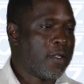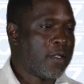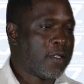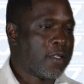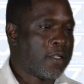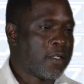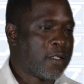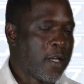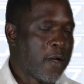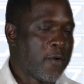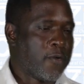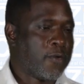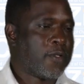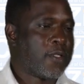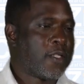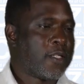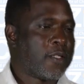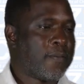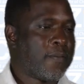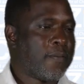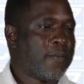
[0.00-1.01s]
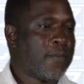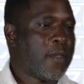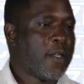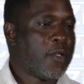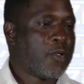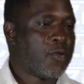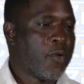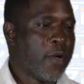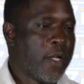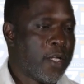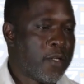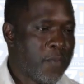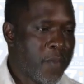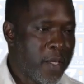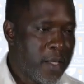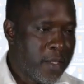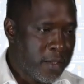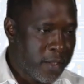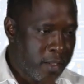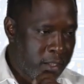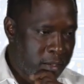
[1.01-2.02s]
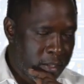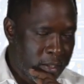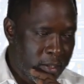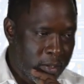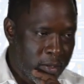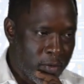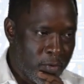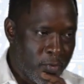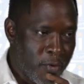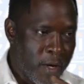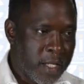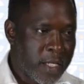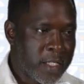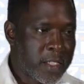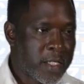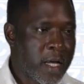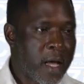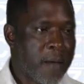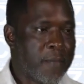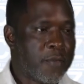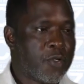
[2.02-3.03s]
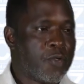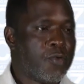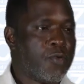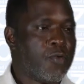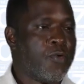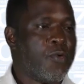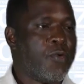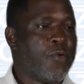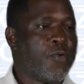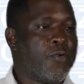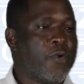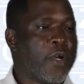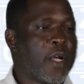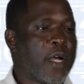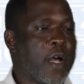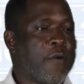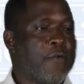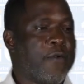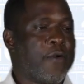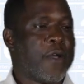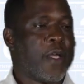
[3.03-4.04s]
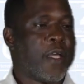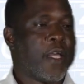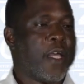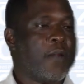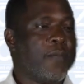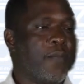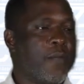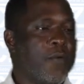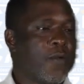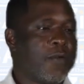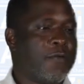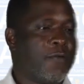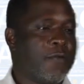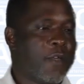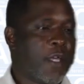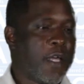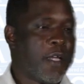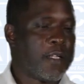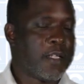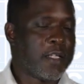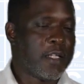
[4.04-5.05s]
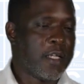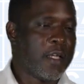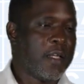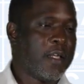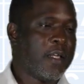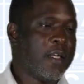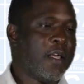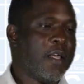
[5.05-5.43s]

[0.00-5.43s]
sales. So it means when it comes to recovering input VAT